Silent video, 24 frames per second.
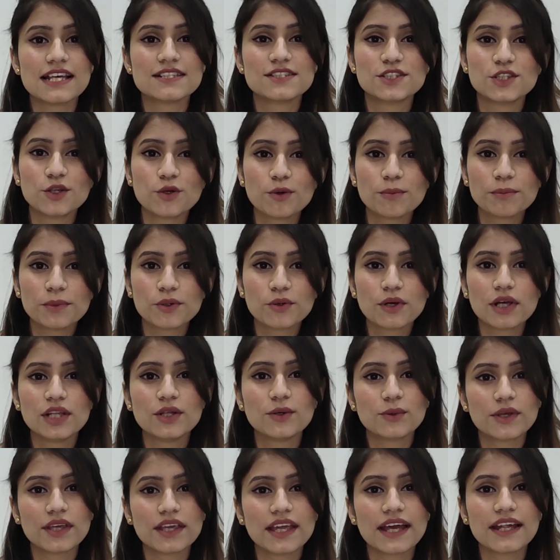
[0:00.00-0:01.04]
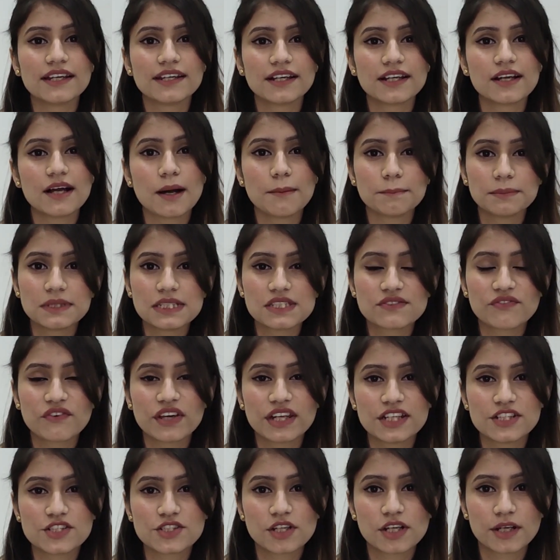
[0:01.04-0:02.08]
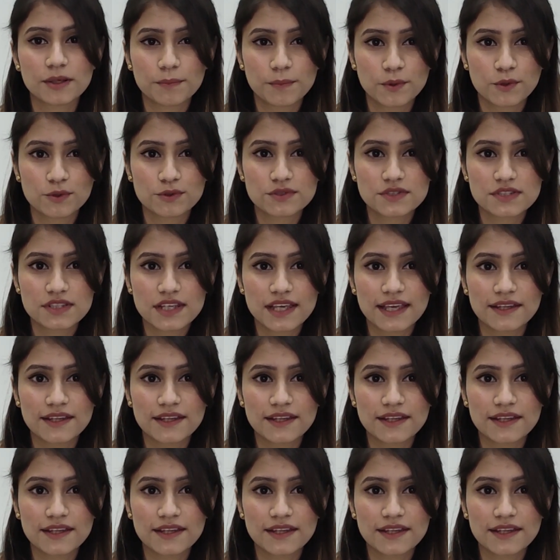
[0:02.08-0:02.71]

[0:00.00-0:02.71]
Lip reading: Assume you are looking at a company's financial reports